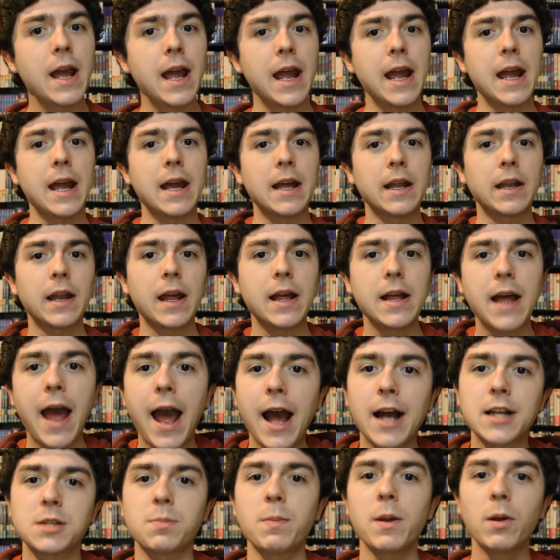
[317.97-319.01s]
And it
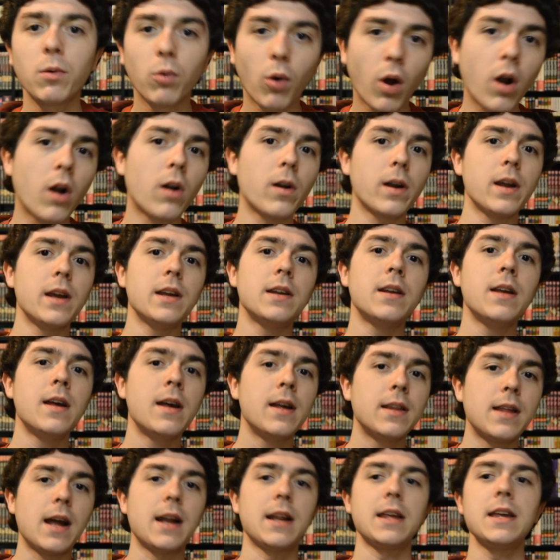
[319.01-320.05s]
has me worried
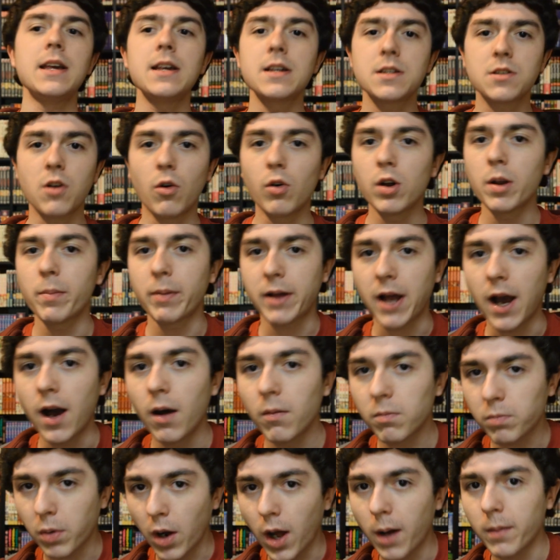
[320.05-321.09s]
that he is going to
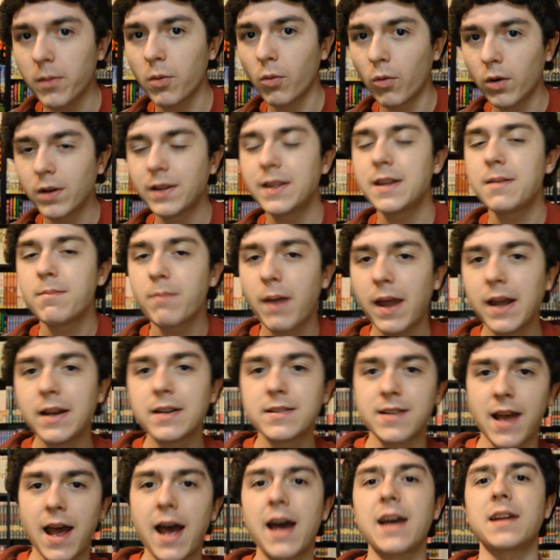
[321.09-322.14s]
become probably one of the main
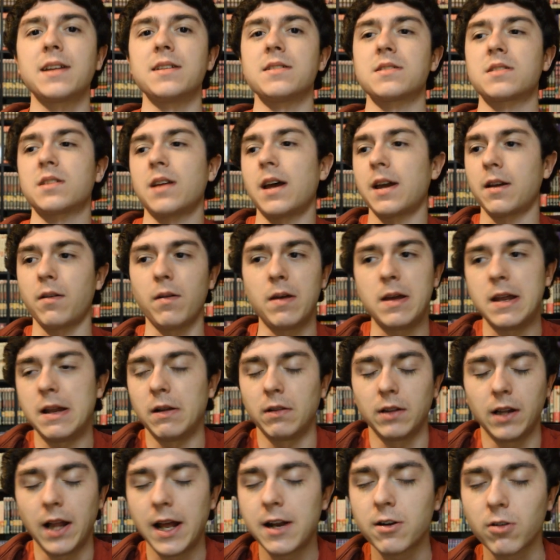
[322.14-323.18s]
antagonists, like, it,
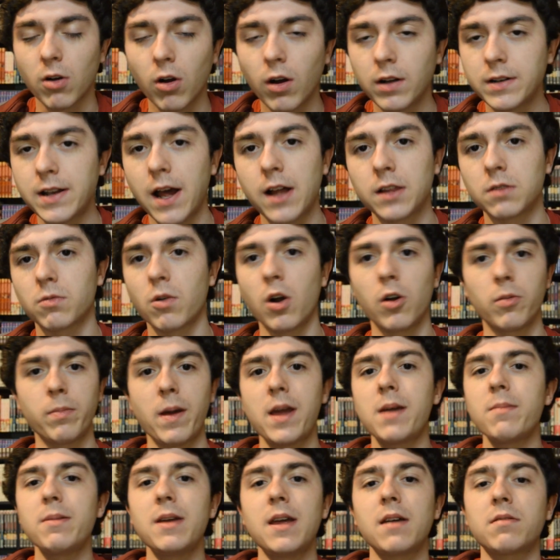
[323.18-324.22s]
later on down the road.
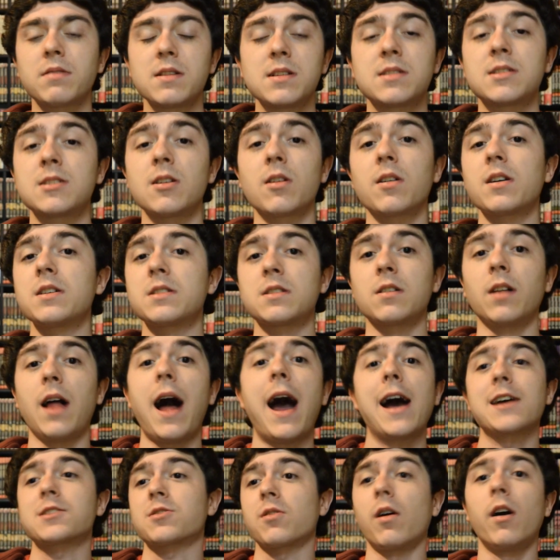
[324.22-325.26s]
Maybe if this series
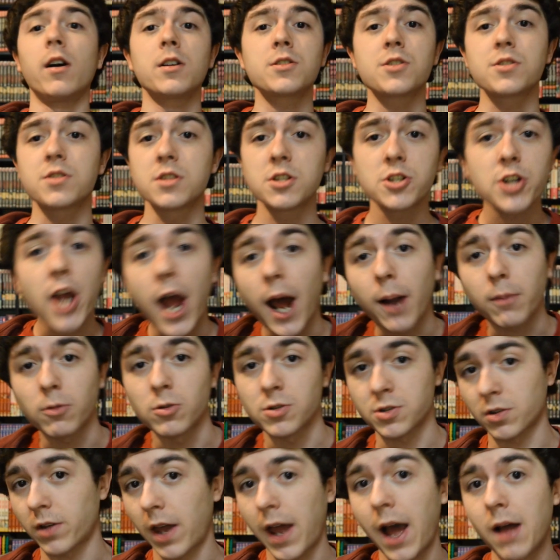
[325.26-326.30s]
lasts for hundreds of
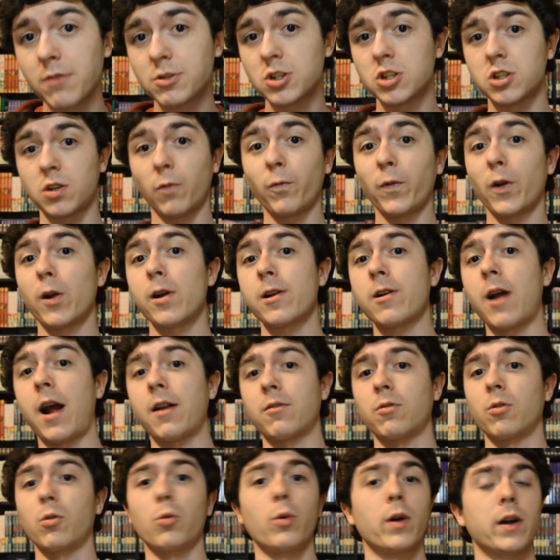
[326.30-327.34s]
chapters, okay? I'll just theorycraft
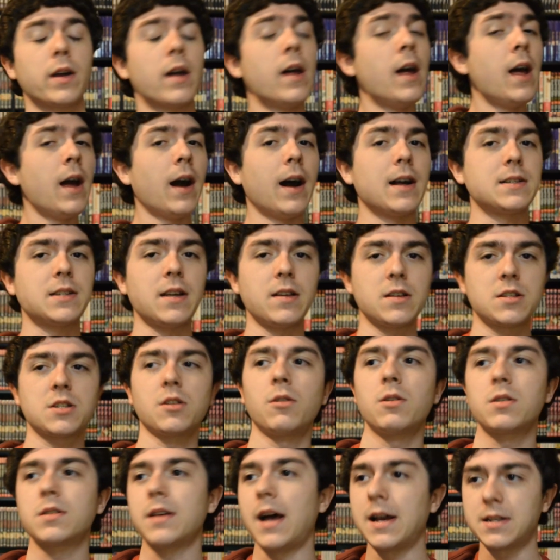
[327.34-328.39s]
real quick. Let's say this
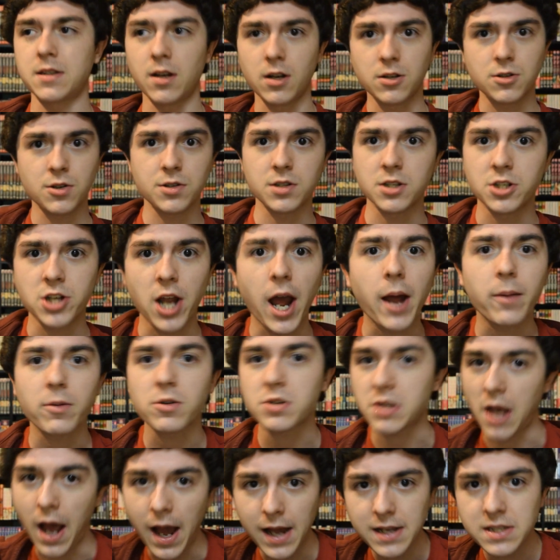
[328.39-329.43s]
series lasts hundreds of
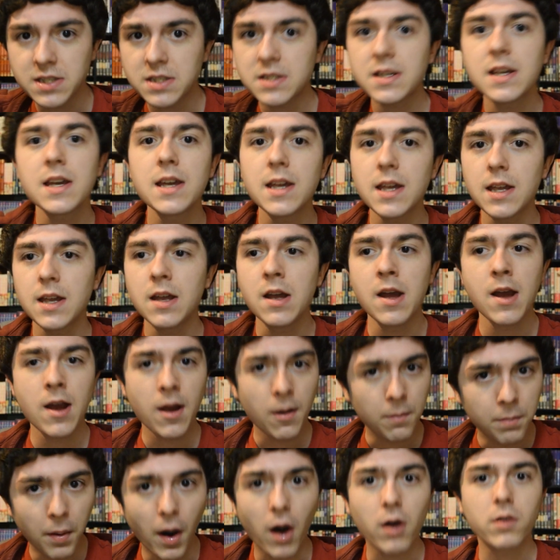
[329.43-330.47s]
chapters. I see
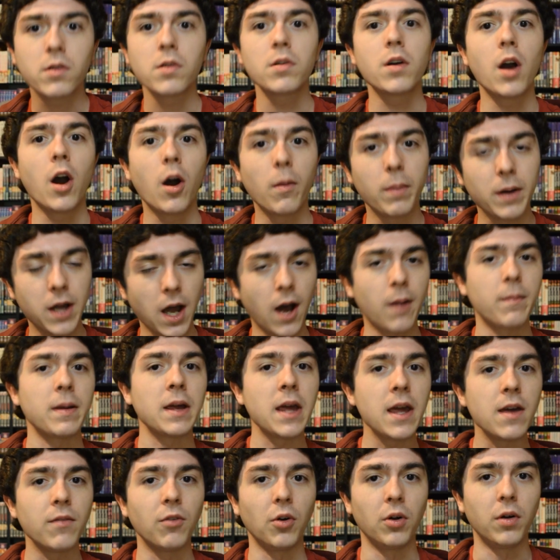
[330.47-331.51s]
Bakugou becoming
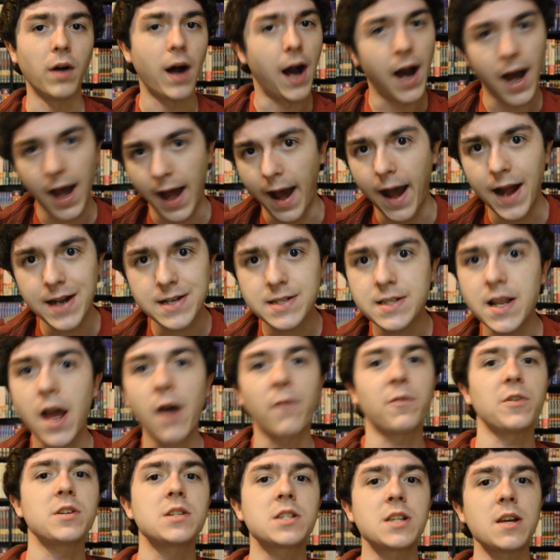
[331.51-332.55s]
evil. I, I
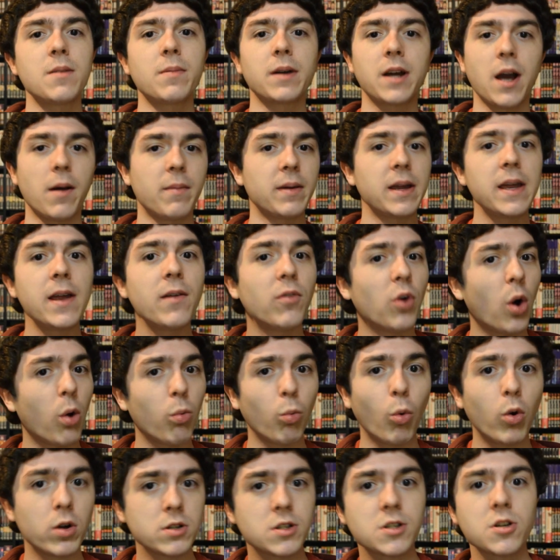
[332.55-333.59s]
definitely see him becoming evil at
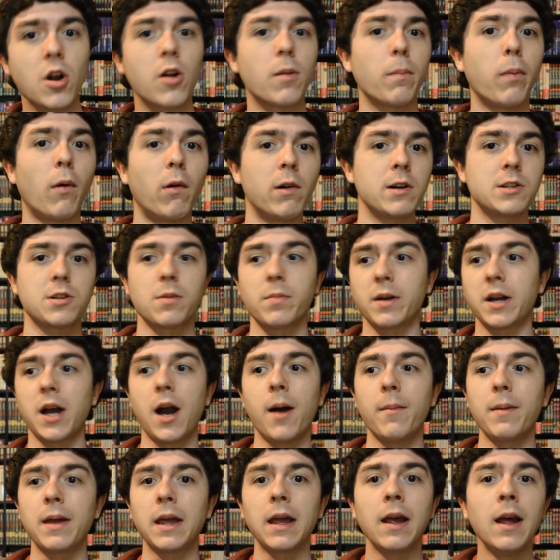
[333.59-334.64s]
one certain point, or
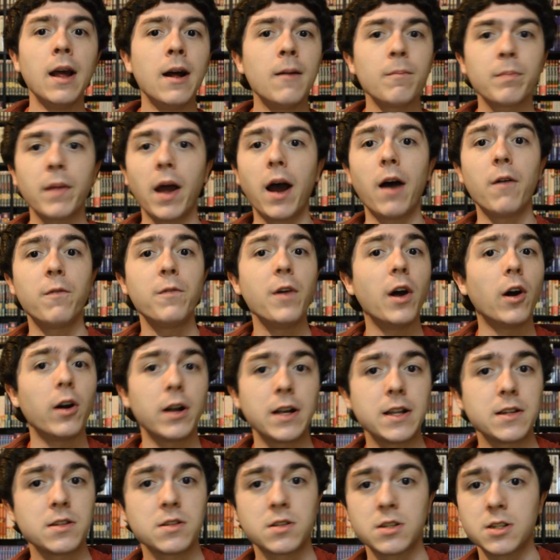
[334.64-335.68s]
becoming a
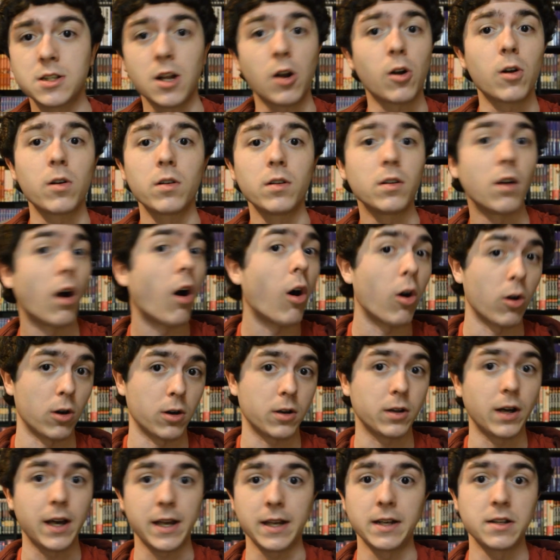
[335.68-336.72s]
villain in certain
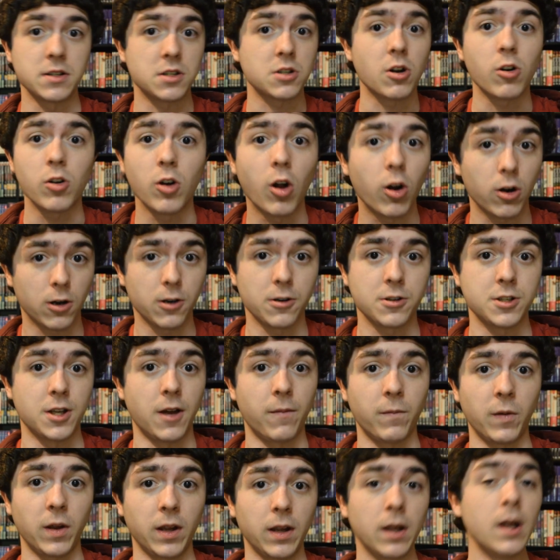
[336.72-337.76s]
arc, like in a certain arc or
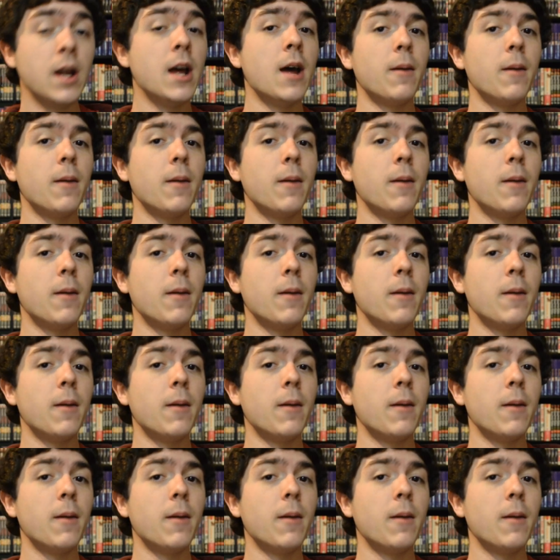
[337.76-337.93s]
something.